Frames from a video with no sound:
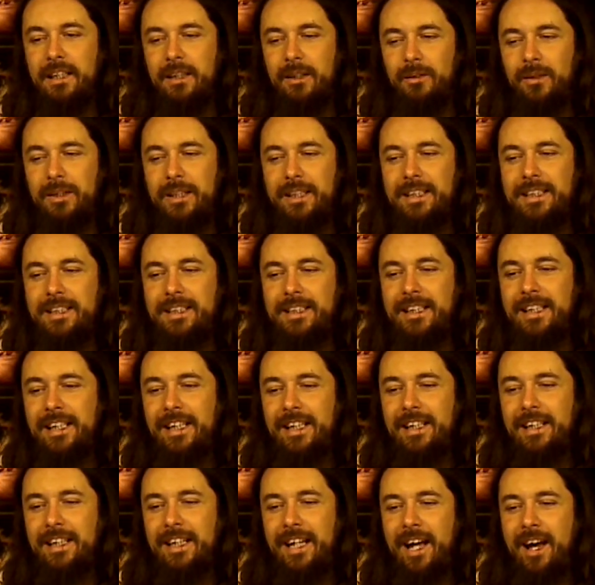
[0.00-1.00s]
we need to
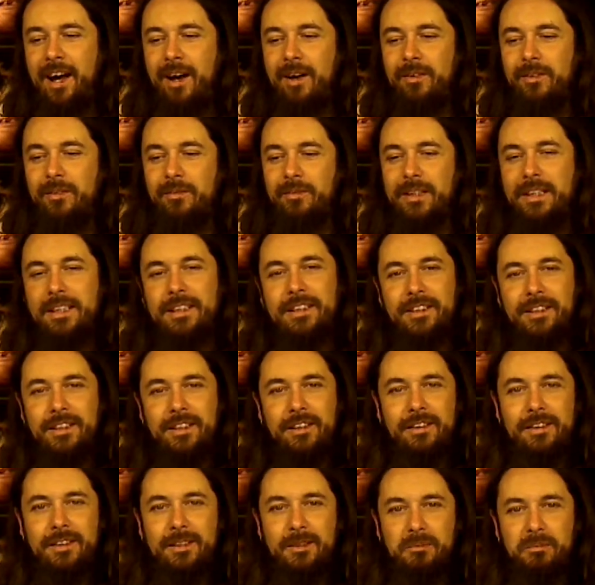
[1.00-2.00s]
get out of the
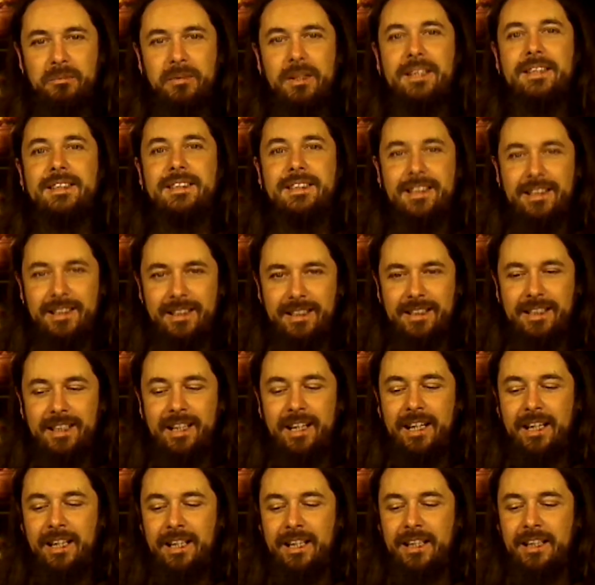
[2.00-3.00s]
insurance business
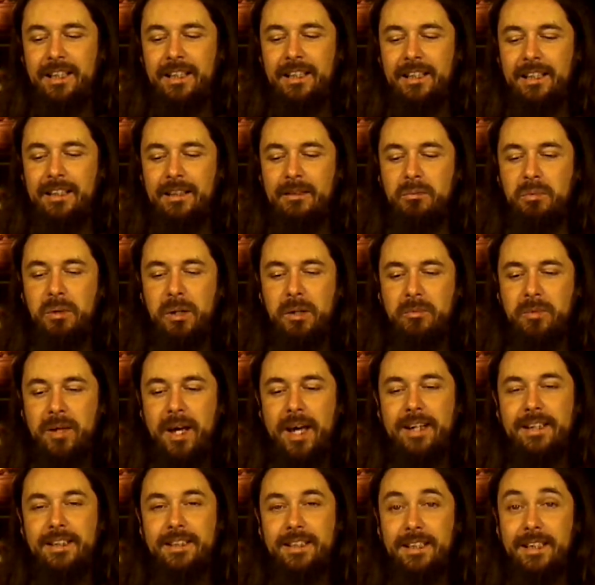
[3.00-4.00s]
and put it
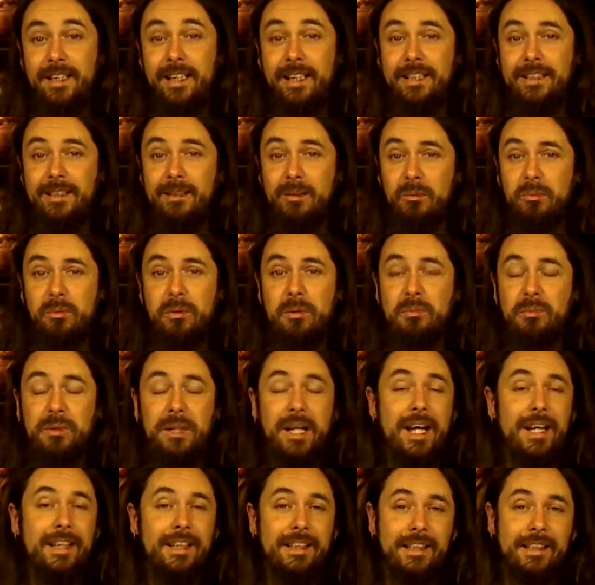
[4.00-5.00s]
back into the hands of the
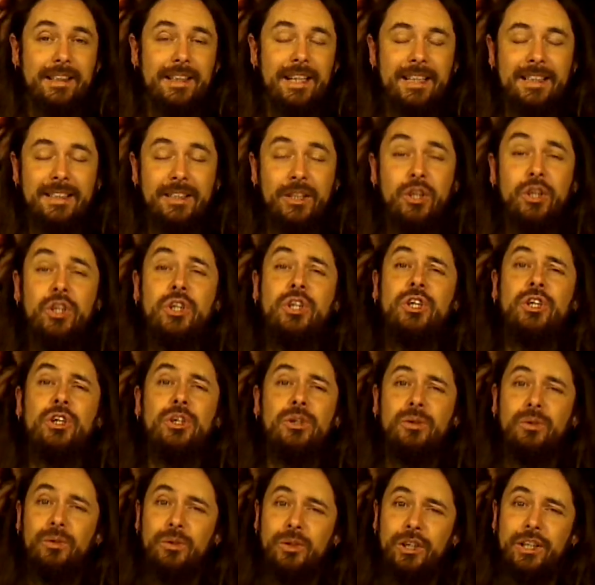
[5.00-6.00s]
people I think. That's
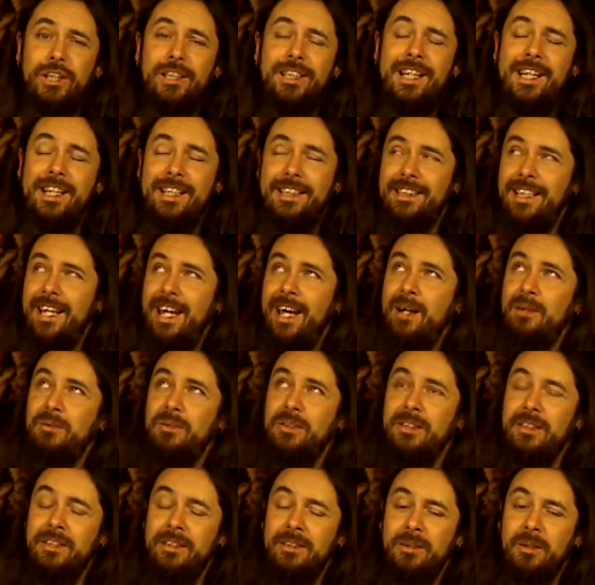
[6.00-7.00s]
huge. That is
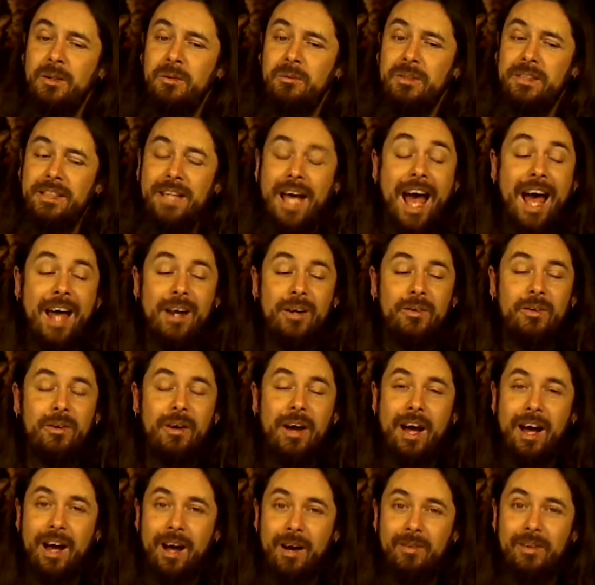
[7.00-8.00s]
absolutely enormous. I don't know
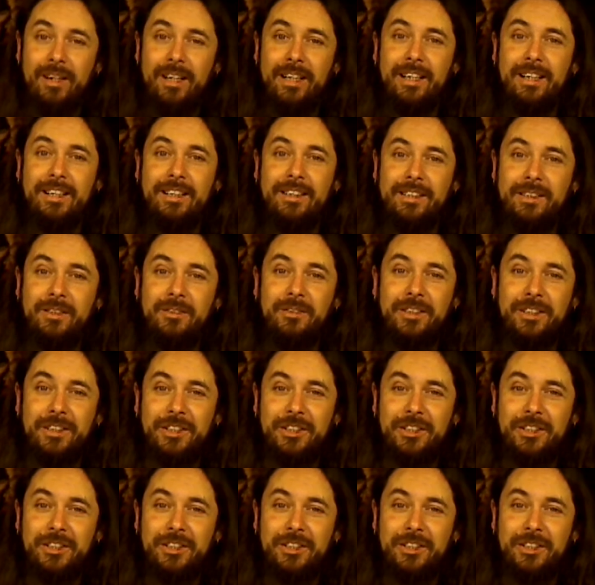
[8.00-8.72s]
how I got to